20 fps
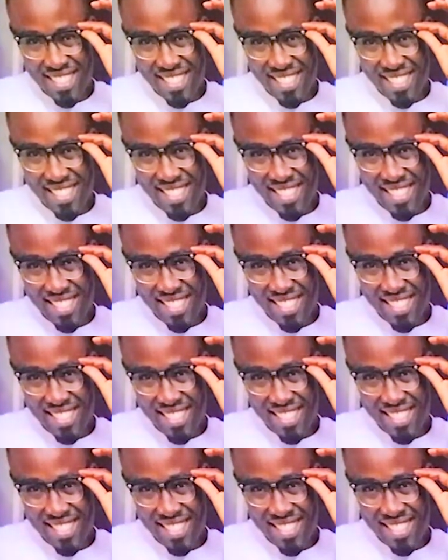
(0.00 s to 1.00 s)

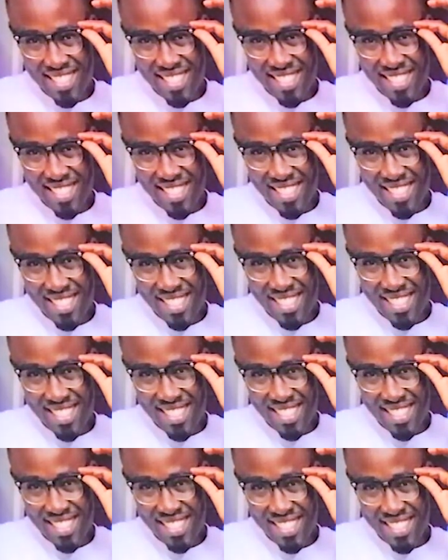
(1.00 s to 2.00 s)

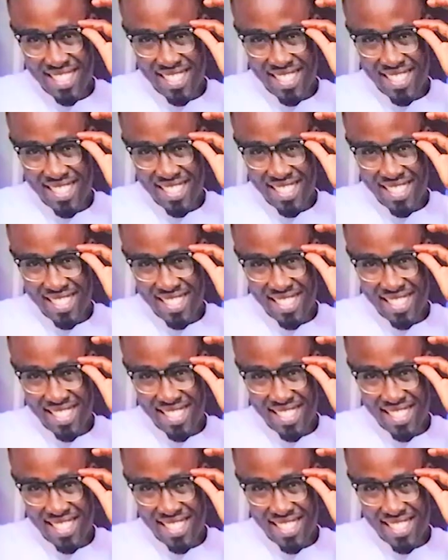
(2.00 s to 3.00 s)

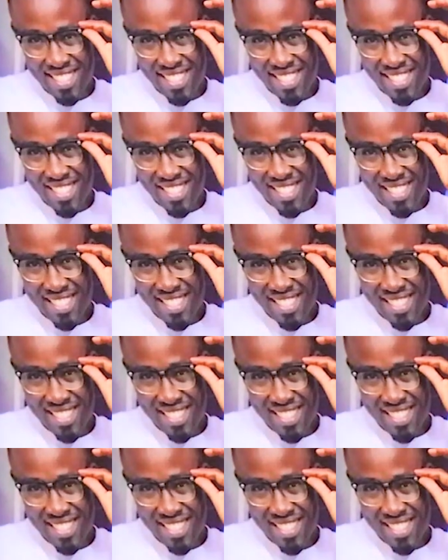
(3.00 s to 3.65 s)
The person shown says nothing.